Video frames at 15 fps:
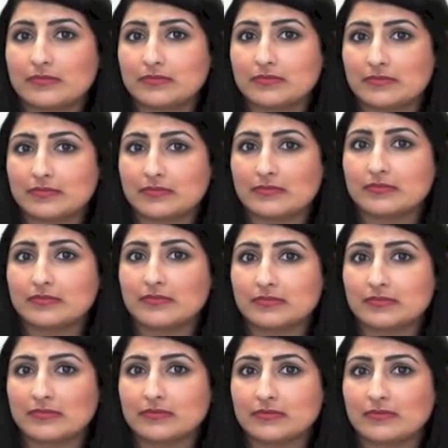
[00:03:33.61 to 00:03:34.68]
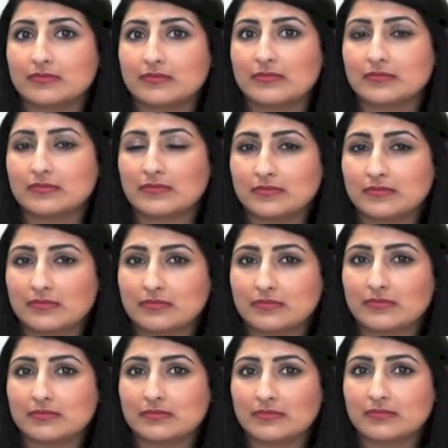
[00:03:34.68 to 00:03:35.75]

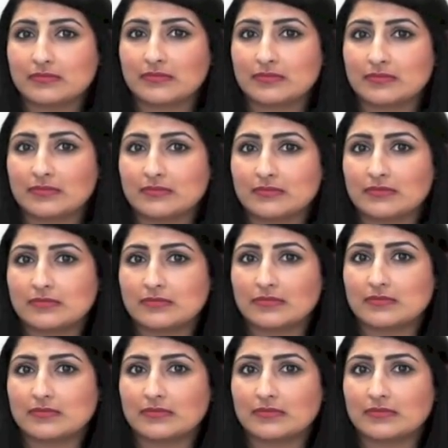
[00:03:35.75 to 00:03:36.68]
No words are spoken by the person on screen.